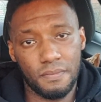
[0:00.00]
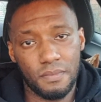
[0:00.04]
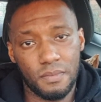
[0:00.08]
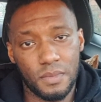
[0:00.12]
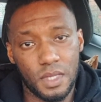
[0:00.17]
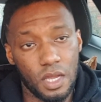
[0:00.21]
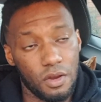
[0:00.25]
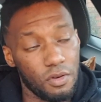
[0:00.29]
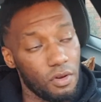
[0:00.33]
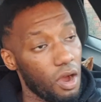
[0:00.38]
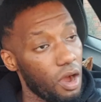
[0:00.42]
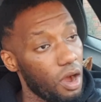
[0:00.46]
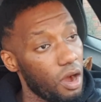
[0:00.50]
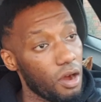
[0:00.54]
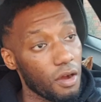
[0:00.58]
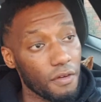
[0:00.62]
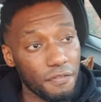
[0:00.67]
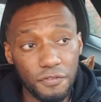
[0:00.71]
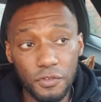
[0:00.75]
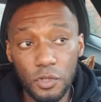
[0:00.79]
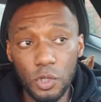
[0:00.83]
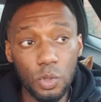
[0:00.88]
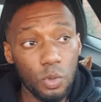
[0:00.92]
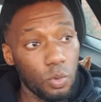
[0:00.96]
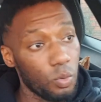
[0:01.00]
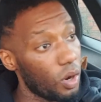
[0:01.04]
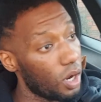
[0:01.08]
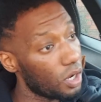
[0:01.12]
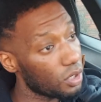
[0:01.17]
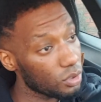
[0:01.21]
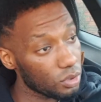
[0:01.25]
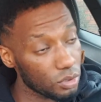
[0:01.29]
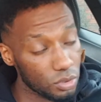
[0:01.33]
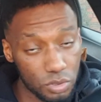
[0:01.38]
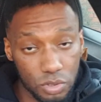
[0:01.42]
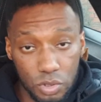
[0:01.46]
There are a few one
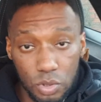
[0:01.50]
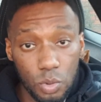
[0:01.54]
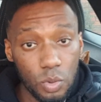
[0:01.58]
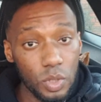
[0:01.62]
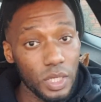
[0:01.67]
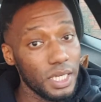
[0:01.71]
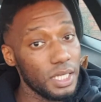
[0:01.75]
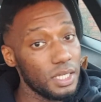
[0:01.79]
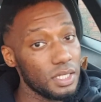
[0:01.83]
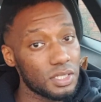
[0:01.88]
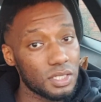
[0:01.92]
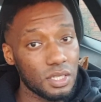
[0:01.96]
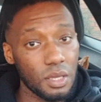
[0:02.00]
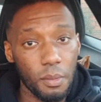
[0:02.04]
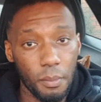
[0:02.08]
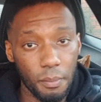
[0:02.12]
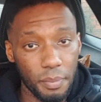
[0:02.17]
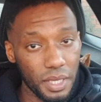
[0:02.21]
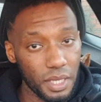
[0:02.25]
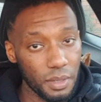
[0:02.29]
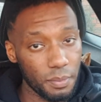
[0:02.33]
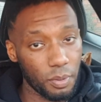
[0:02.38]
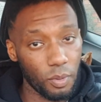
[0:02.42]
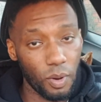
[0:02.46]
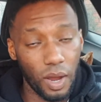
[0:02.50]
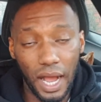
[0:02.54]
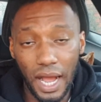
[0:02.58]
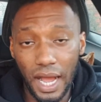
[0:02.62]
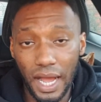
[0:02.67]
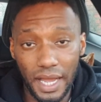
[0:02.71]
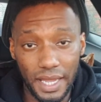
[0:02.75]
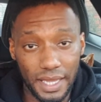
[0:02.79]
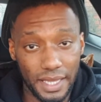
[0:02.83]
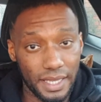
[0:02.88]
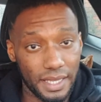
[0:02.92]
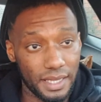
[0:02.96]
or two innocent people
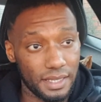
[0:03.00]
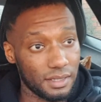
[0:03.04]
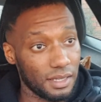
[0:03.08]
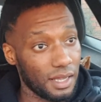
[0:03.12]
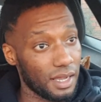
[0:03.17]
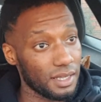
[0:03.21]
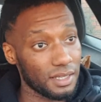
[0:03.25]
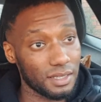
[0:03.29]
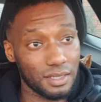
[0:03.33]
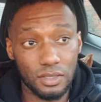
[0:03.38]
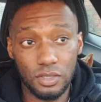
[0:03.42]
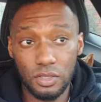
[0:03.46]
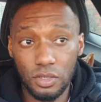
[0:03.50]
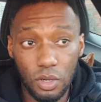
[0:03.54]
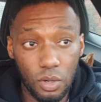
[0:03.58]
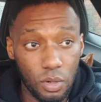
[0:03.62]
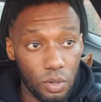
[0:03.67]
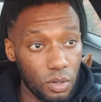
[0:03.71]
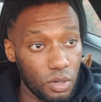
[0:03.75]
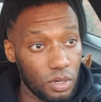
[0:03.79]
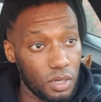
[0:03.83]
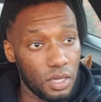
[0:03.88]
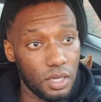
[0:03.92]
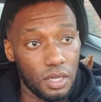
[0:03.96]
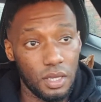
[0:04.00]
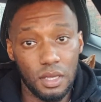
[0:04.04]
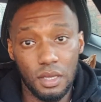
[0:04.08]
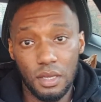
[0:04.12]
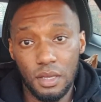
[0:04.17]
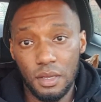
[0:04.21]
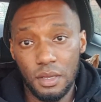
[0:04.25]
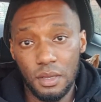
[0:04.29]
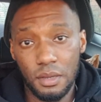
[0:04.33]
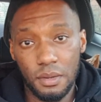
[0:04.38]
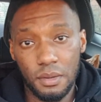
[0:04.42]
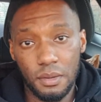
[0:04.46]
out here that, you know,
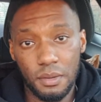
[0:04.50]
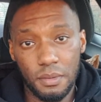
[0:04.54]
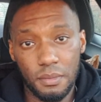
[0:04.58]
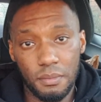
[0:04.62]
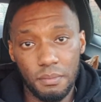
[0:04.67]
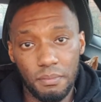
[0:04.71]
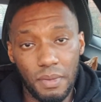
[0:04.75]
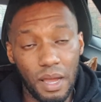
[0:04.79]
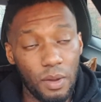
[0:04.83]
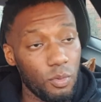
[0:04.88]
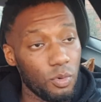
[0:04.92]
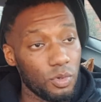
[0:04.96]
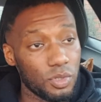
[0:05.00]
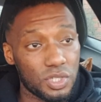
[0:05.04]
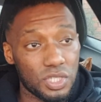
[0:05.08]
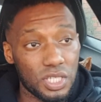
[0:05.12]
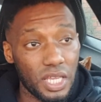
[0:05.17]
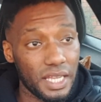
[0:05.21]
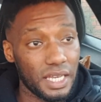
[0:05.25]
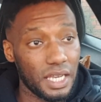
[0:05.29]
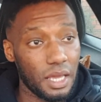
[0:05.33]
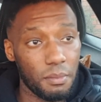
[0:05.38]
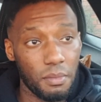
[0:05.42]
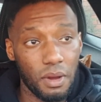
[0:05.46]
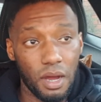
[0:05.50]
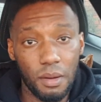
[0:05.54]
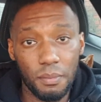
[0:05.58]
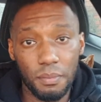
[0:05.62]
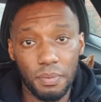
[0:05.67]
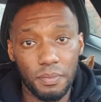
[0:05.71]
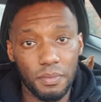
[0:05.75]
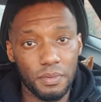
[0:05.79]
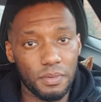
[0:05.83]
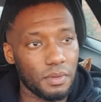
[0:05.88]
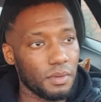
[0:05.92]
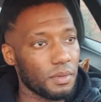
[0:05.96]
man will set them up,
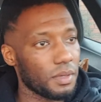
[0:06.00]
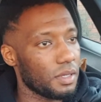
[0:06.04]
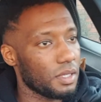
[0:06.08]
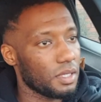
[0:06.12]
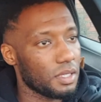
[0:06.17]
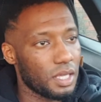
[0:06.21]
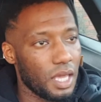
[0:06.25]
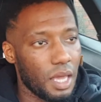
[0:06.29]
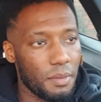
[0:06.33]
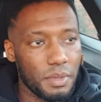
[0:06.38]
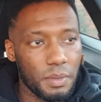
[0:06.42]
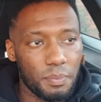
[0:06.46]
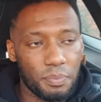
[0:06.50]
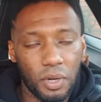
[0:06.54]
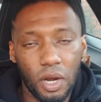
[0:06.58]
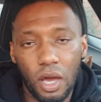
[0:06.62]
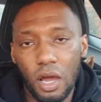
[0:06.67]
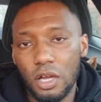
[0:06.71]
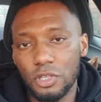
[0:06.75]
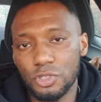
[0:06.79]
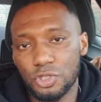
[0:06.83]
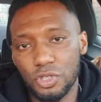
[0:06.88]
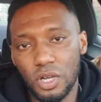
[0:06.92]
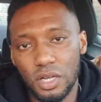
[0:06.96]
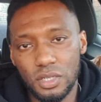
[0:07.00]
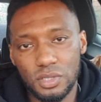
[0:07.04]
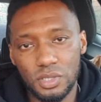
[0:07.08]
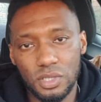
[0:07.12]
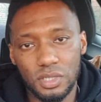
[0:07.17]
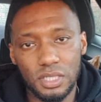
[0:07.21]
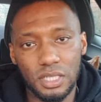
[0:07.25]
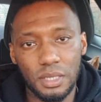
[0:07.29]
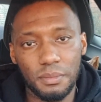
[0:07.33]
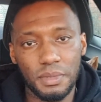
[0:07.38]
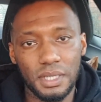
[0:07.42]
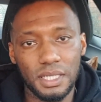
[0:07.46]
get me plant drugs
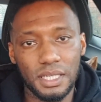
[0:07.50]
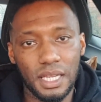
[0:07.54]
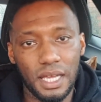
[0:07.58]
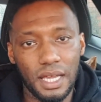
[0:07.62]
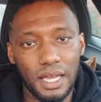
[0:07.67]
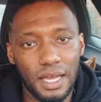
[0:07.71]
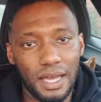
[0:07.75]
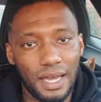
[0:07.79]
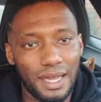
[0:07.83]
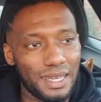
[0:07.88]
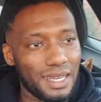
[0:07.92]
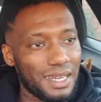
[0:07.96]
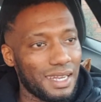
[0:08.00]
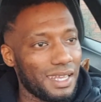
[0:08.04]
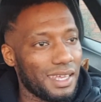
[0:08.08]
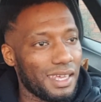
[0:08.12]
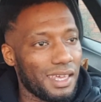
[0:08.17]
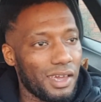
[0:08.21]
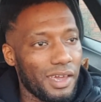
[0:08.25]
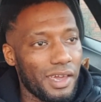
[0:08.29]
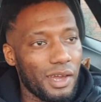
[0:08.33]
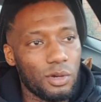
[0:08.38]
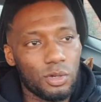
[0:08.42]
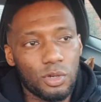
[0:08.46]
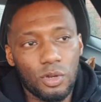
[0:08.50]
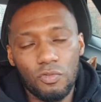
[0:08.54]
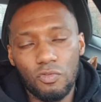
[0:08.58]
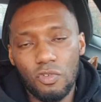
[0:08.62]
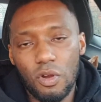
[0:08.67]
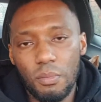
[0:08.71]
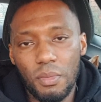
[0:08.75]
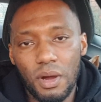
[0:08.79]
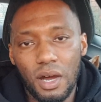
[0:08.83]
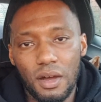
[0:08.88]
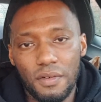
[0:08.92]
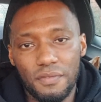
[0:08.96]
on them and that, and then they get held on
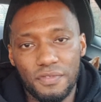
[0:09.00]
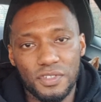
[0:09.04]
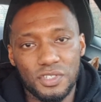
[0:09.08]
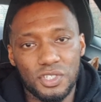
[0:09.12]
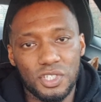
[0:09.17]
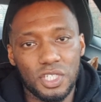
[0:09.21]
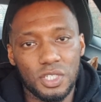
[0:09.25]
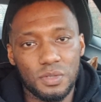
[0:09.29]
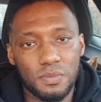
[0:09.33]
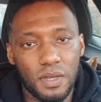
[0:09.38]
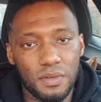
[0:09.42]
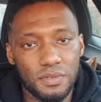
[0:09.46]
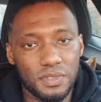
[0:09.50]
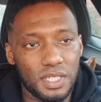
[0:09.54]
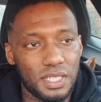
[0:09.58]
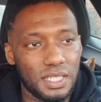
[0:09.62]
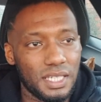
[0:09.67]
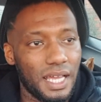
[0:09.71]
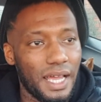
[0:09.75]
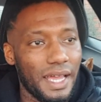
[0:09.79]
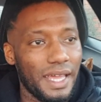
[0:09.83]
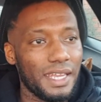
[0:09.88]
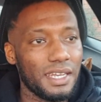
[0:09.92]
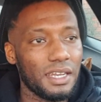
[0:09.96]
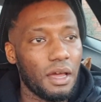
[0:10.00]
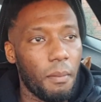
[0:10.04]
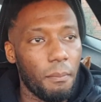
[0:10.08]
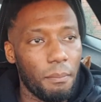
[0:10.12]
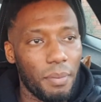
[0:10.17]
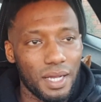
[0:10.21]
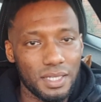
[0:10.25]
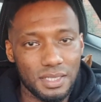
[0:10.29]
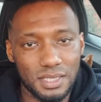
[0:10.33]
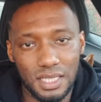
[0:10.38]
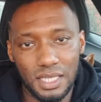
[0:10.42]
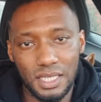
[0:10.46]
remand for six months and that end up
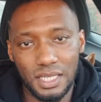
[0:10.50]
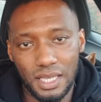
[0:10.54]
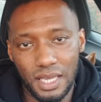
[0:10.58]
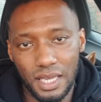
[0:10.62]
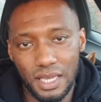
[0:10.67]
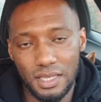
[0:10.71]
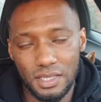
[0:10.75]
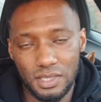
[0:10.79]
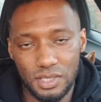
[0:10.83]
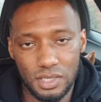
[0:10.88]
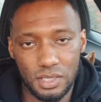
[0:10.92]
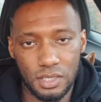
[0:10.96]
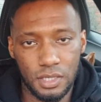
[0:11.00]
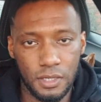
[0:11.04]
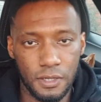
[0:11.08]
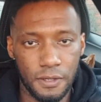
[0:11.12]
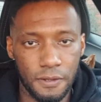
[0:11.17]
busting case.